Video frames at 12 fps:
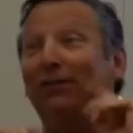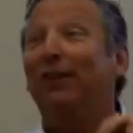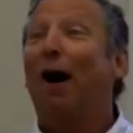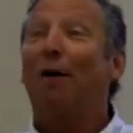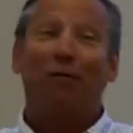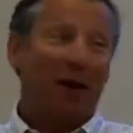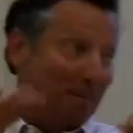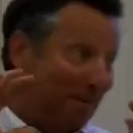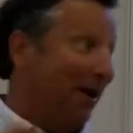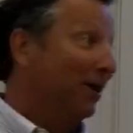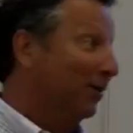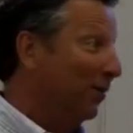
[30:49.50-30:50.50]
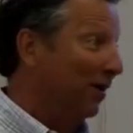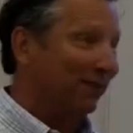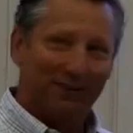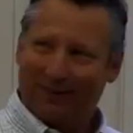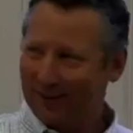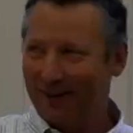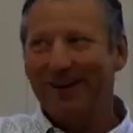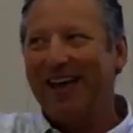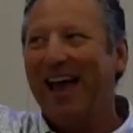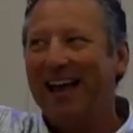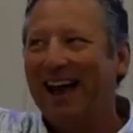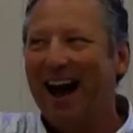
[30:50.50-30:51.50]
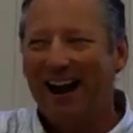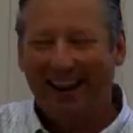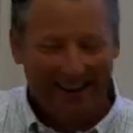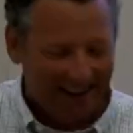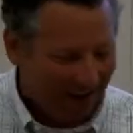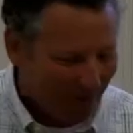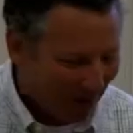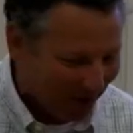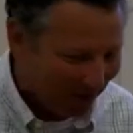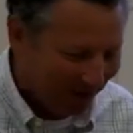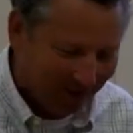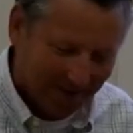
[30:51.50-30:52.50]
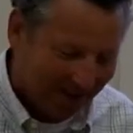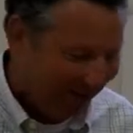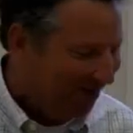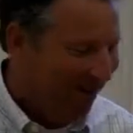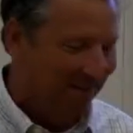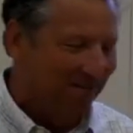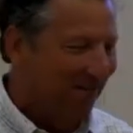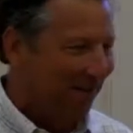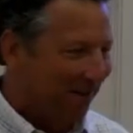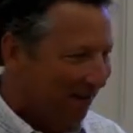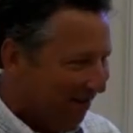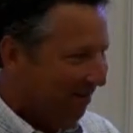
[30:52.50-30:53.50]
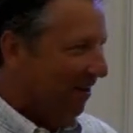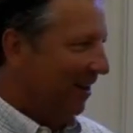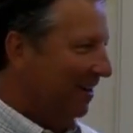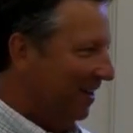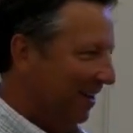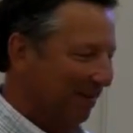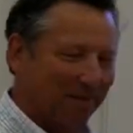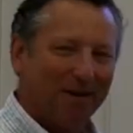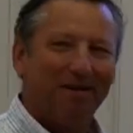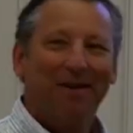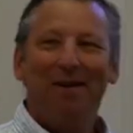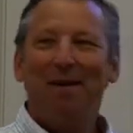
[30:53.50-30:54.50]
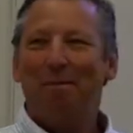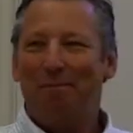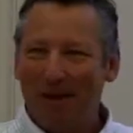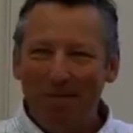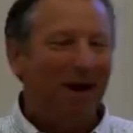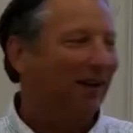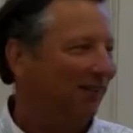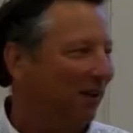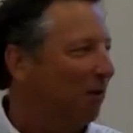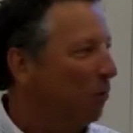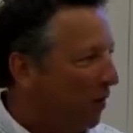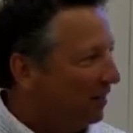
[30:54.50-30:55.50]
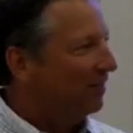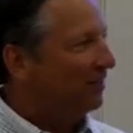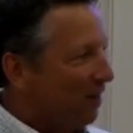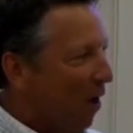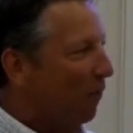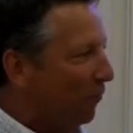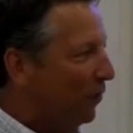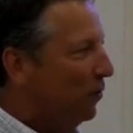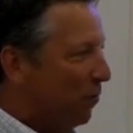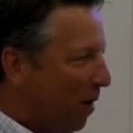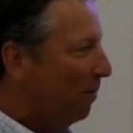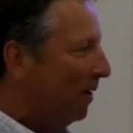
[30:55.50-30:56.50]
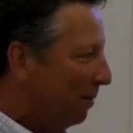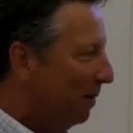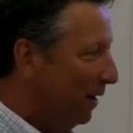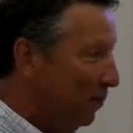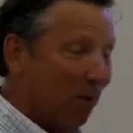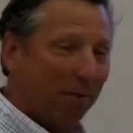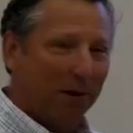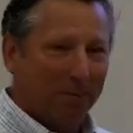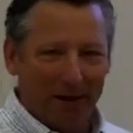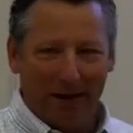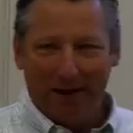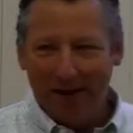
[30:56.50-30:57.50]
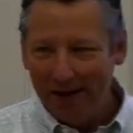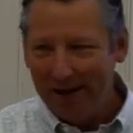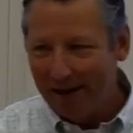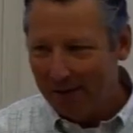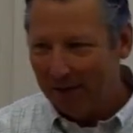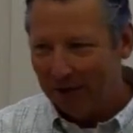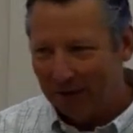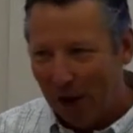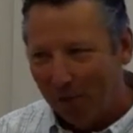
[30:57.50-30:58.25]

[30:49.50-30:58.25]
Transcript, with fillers: be yourself and make good choices. Okay, got it. And they walk away going, You have no idea. Uh, be myself. Which self do you want me to be? Do you want me to be the